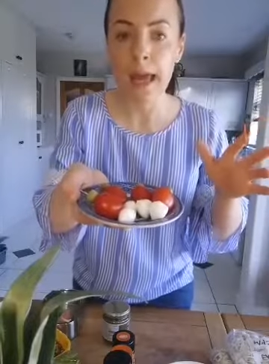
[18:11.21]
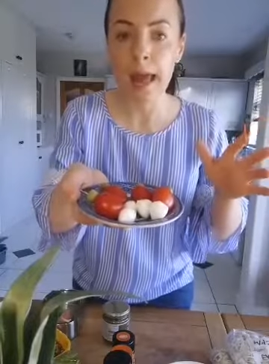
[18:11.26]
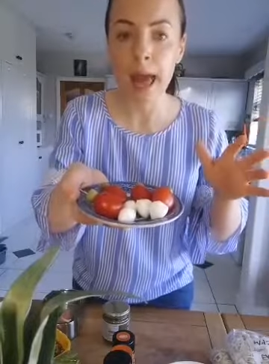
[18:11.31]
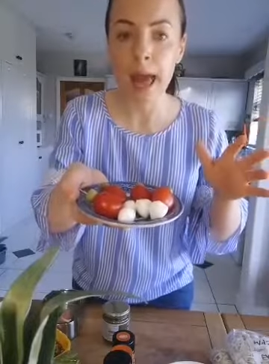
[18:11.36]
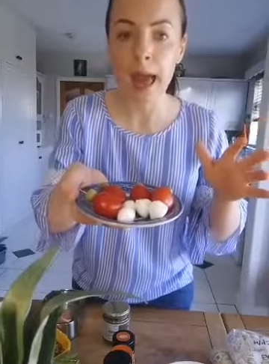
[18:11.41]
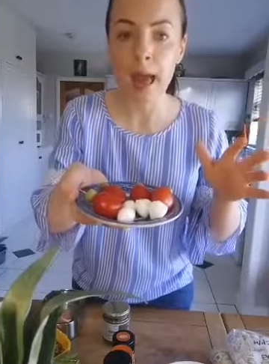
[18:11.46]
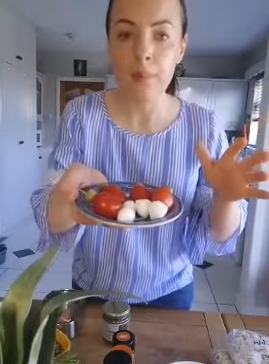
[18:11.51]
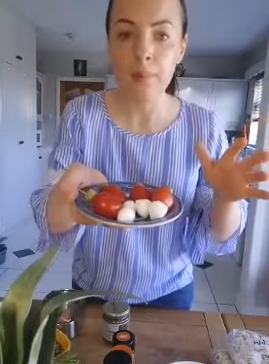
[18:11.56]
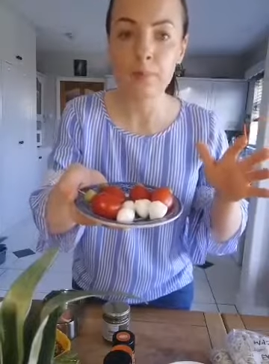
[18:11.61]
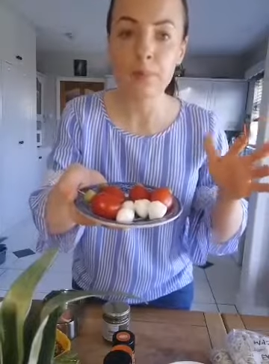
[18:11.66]

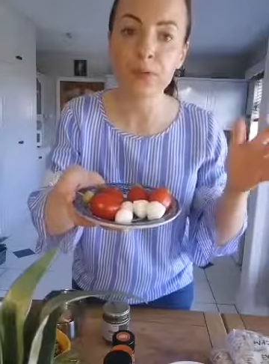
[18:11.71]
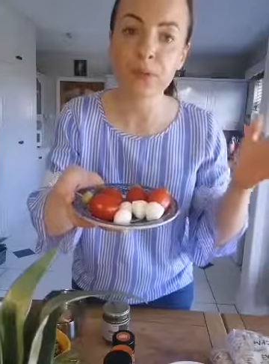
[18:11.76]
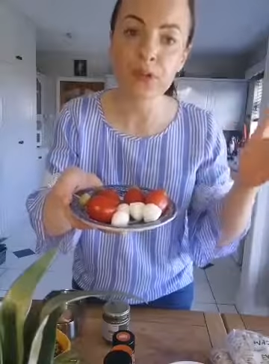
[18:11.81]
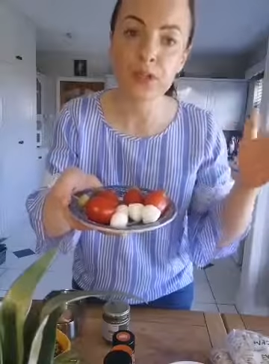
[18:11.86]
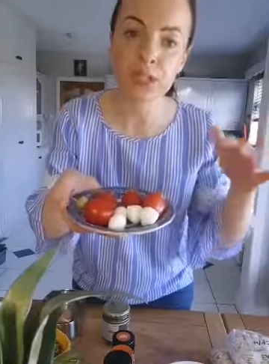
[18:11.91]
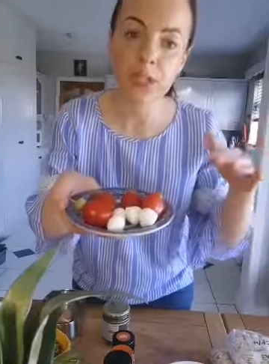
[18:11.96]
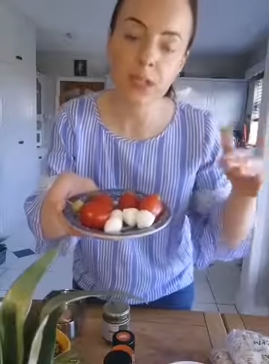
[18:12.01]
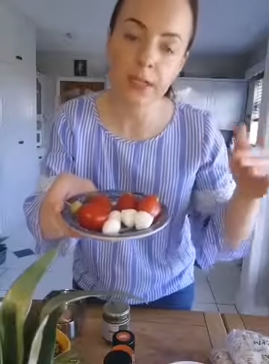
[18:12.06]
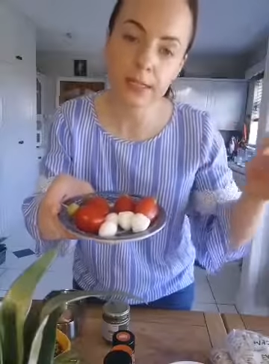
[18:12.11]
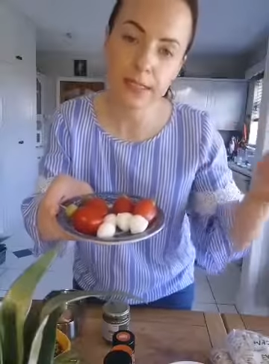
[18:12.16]
um, but there's
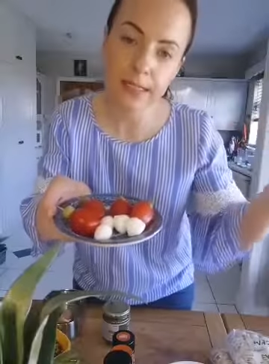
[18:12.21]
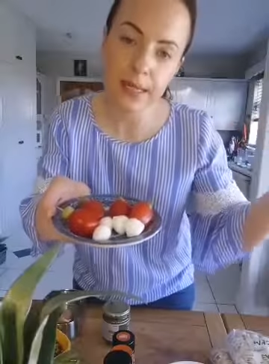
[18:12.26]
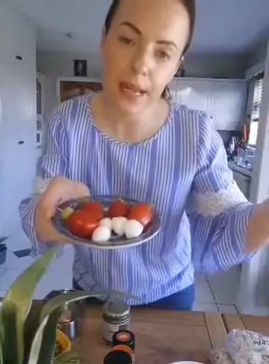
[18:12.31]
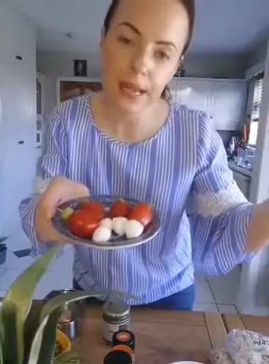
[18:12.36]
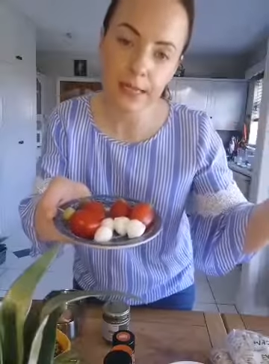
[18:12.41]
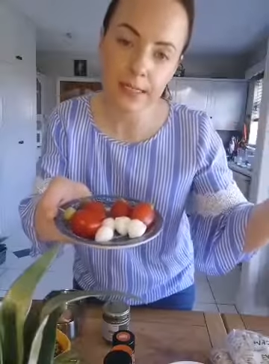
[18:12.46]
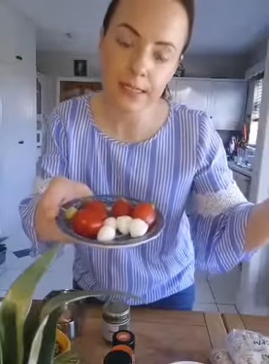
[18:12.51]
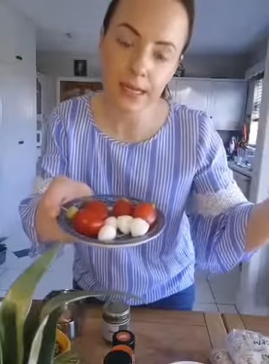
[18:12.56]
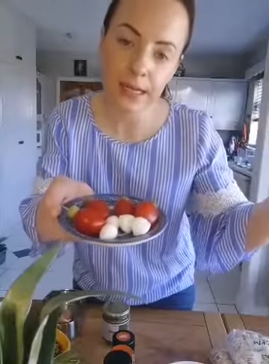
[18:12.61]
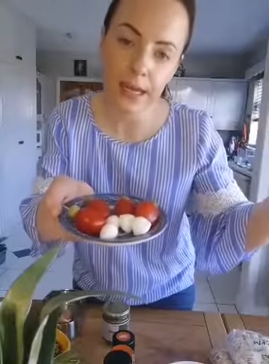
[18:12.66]
certain
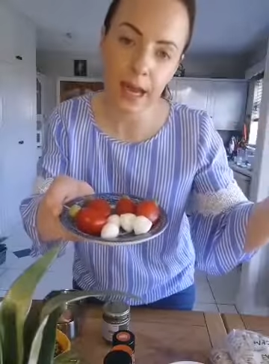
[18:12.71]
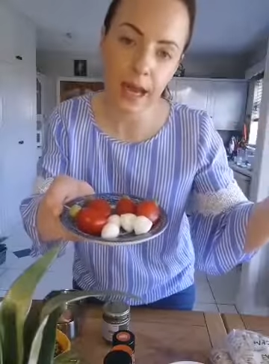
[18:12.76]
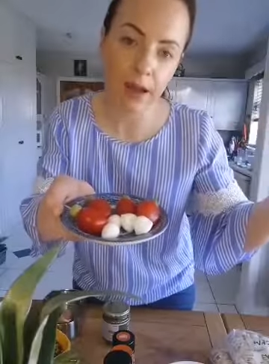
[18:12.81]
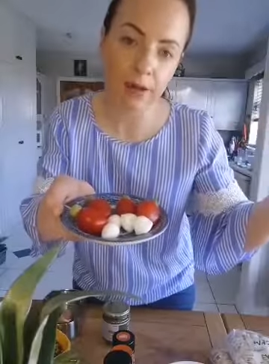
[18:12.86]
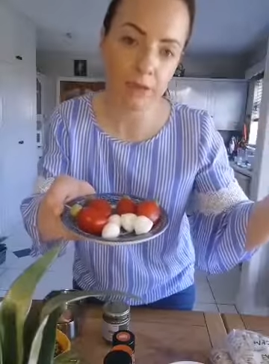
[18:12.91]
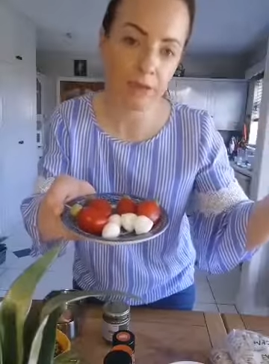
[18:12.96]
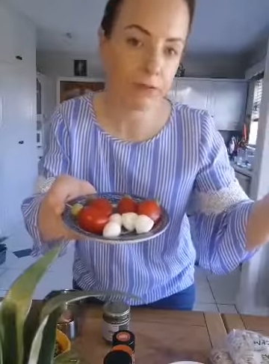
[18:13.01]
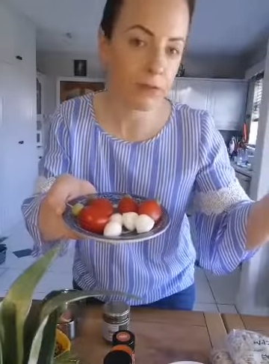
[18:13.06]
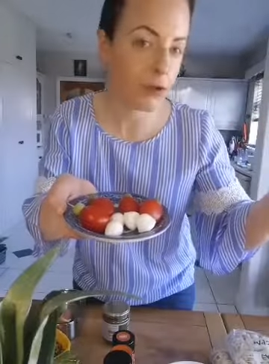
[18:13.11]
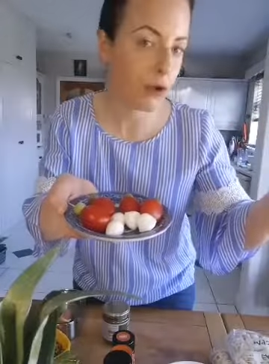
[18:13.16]
snacks I'll
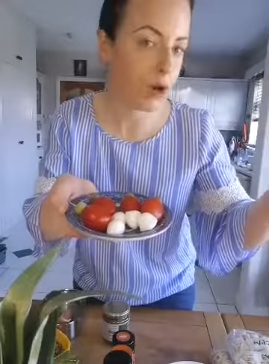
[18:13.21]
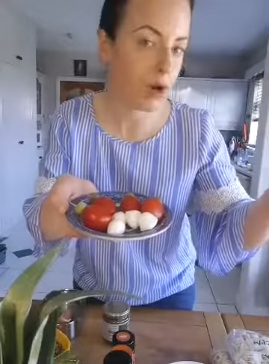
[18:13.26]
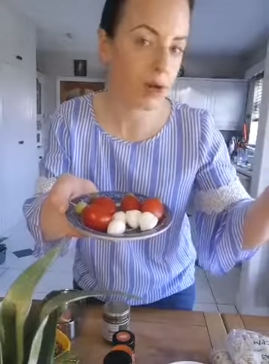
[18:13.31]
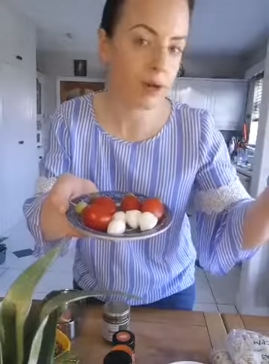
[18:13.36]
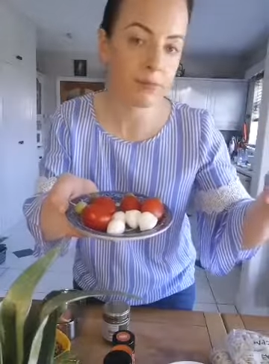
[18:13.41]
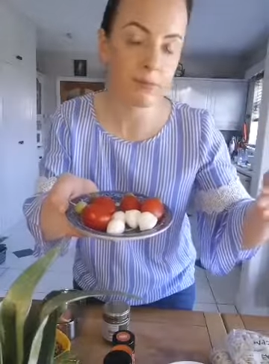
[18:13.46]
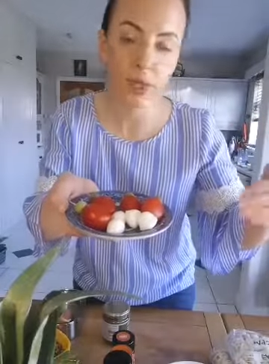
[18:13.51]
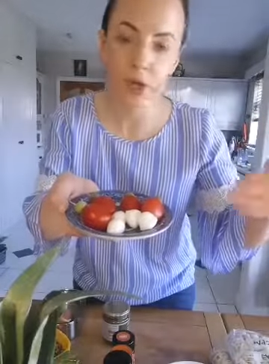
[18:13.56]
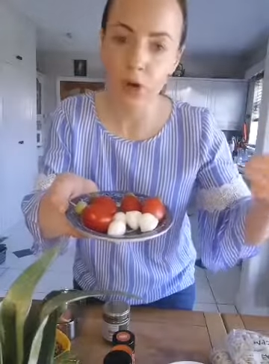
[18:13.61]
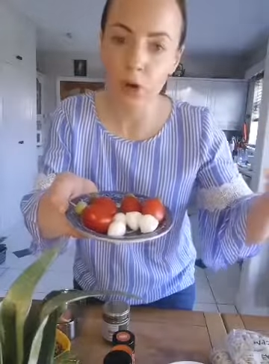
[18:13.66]
have for,
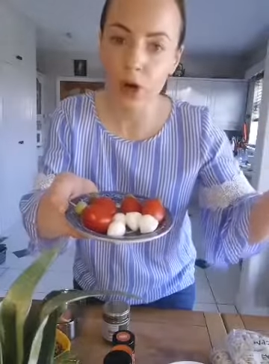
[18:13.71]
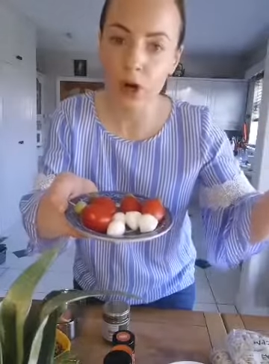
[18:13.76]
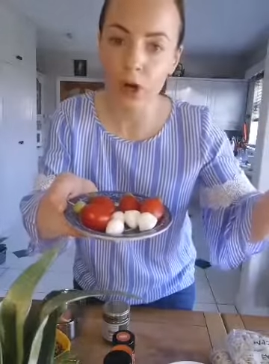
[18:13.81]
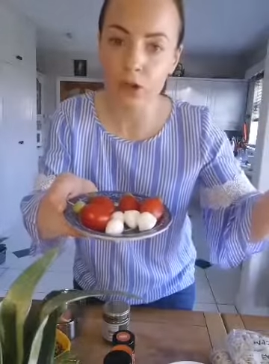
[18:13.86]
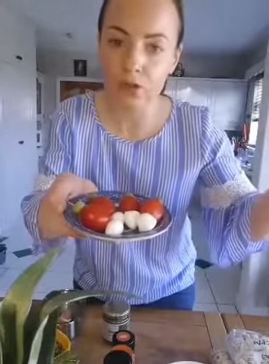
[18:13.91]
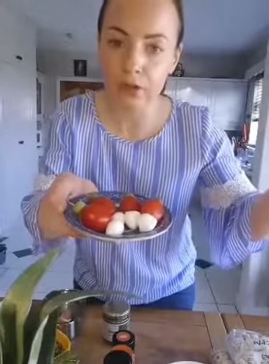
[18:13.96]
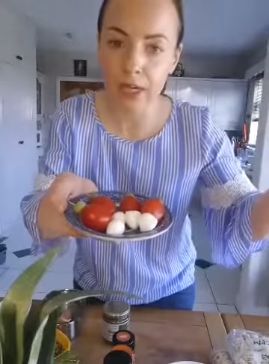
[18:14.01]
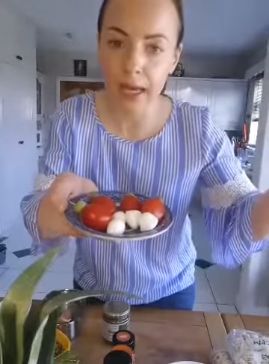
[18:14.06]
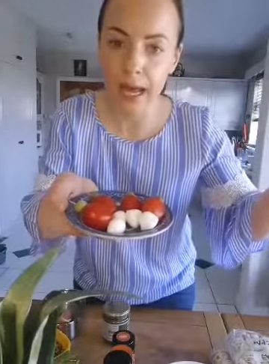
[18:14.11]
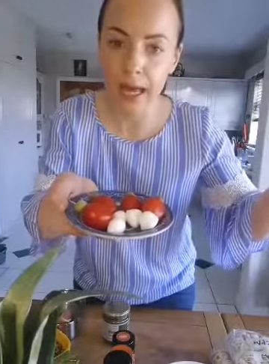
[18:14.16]
you know,
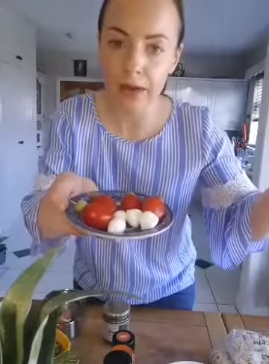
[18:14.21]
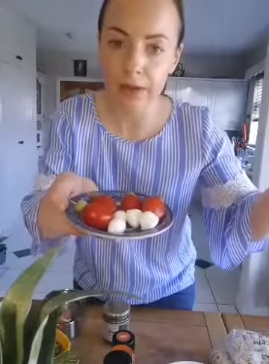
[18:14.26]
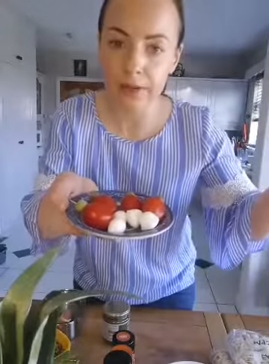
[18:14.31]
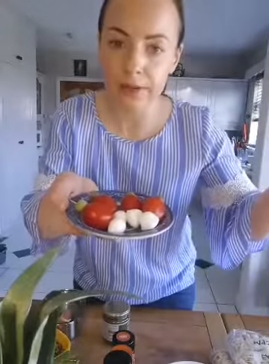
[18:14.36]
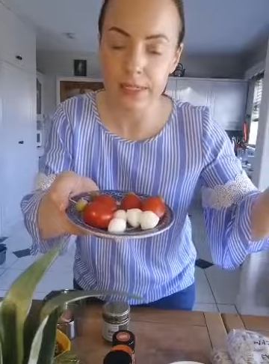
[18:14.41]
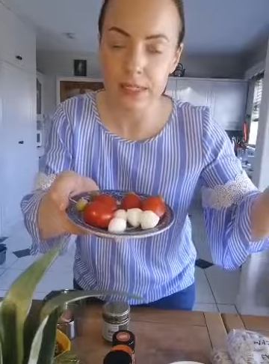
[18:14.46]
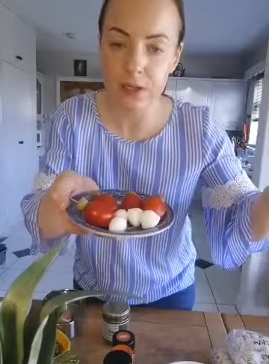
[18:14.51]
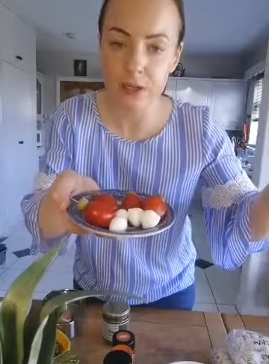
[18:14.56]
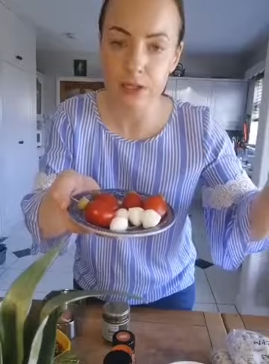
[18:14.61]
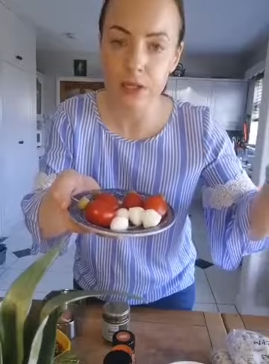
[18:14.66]
100
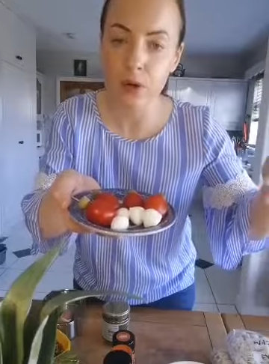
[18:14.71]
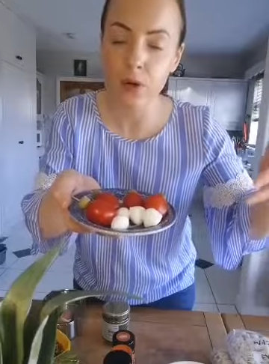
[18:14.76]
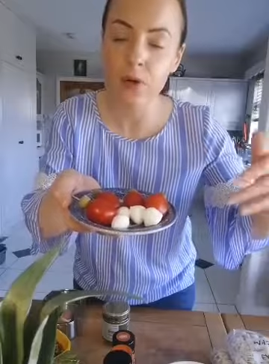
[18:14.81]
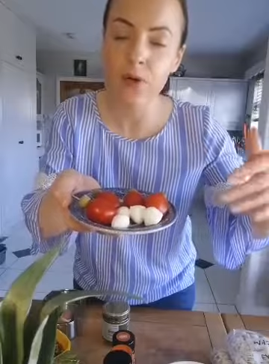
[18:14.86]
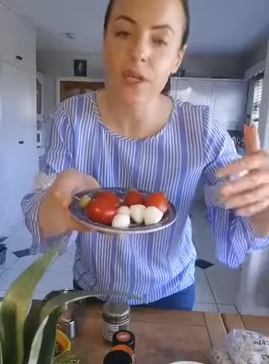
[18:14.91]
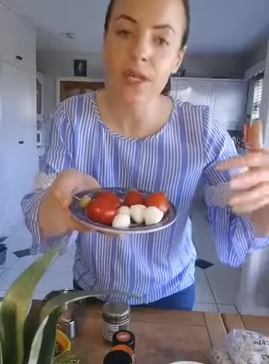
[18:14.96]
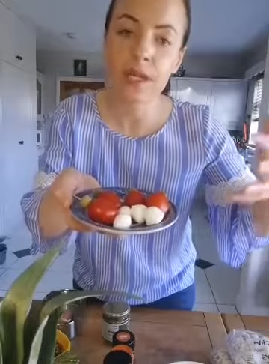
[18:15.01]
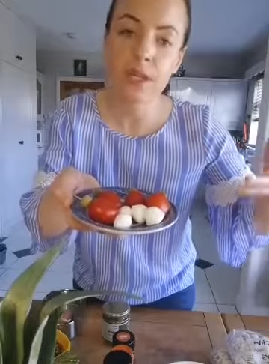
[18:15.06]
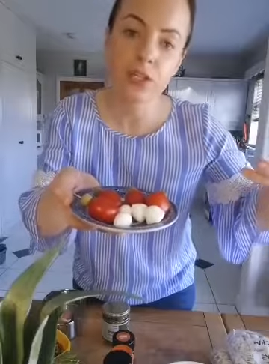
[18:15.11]
calories or so,